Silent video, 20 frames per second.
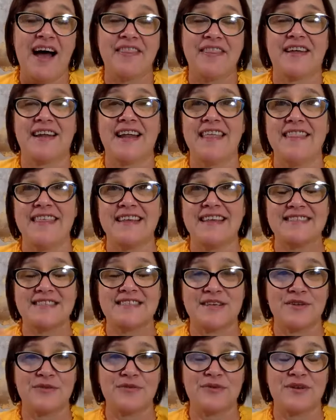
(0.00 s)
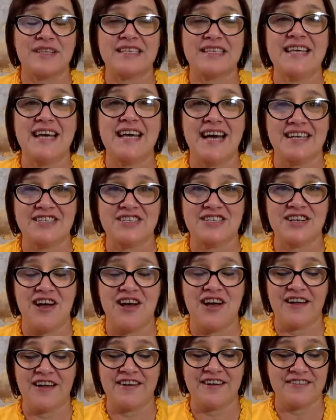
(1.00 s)
that I think is going to really touch
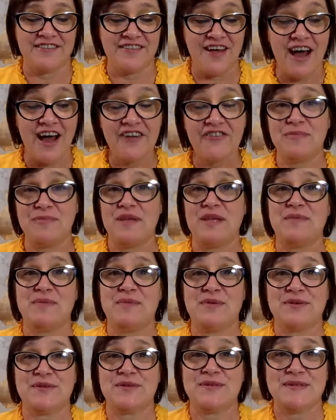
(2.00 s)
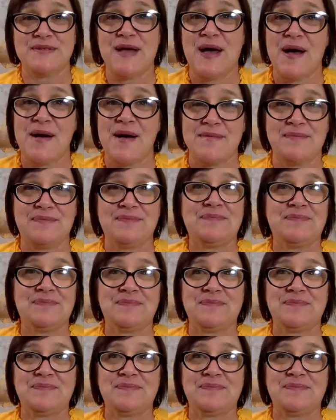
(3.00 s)
on a lot of people's, um,